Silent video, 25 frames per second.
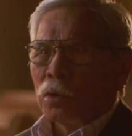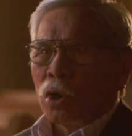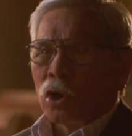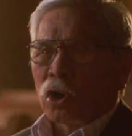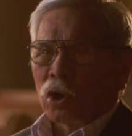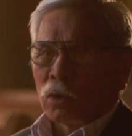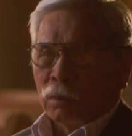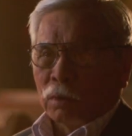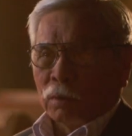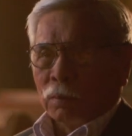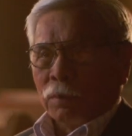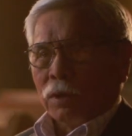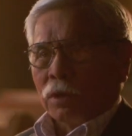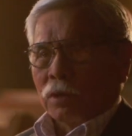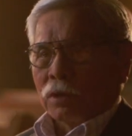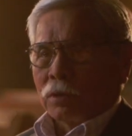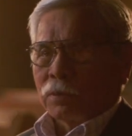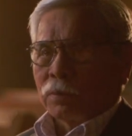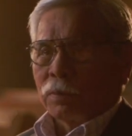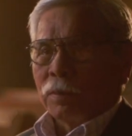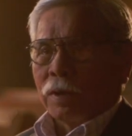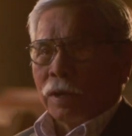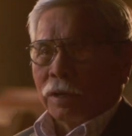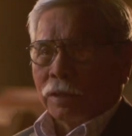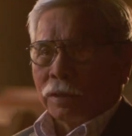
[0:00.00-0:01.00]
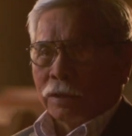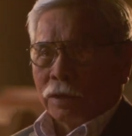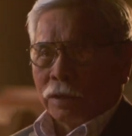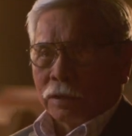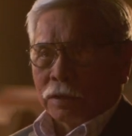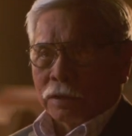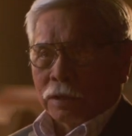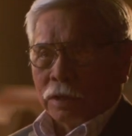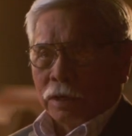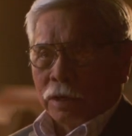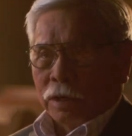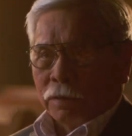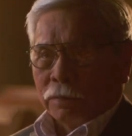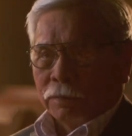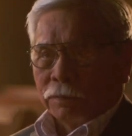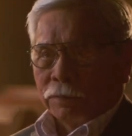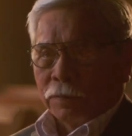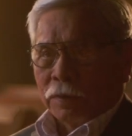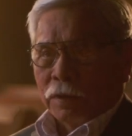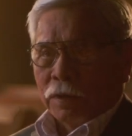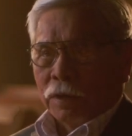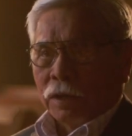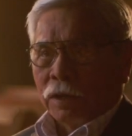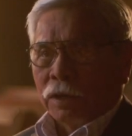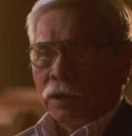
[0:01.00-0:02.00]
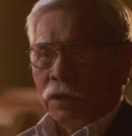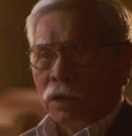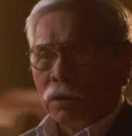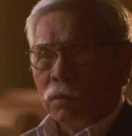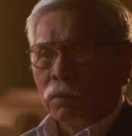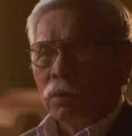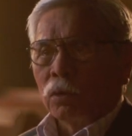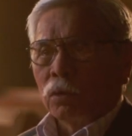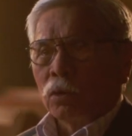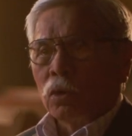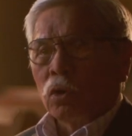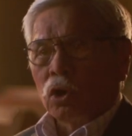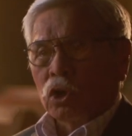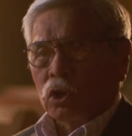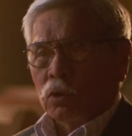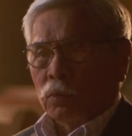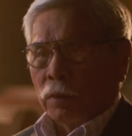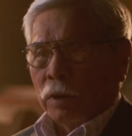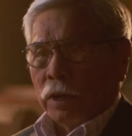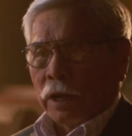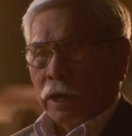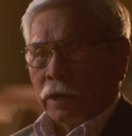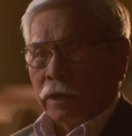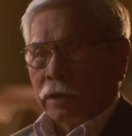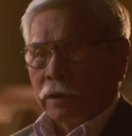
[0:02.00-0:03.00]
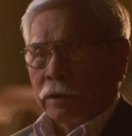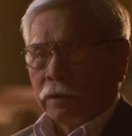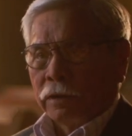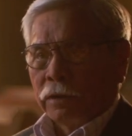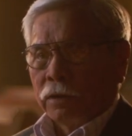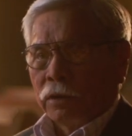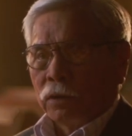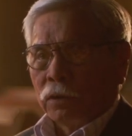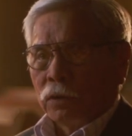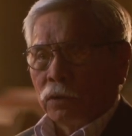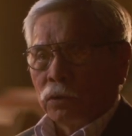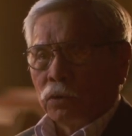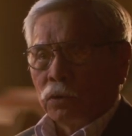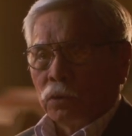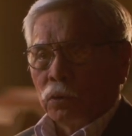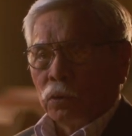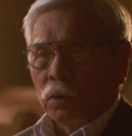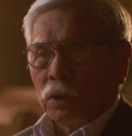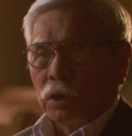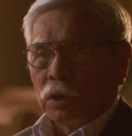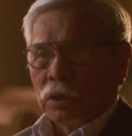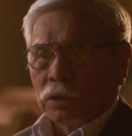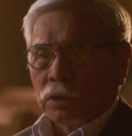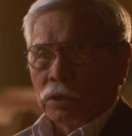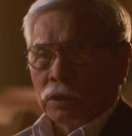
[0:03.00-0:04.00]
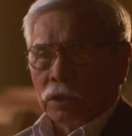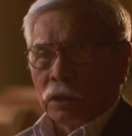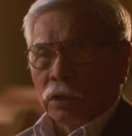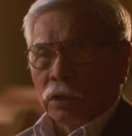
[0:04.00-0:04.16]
automobiles back at that time, and he rode horseback to his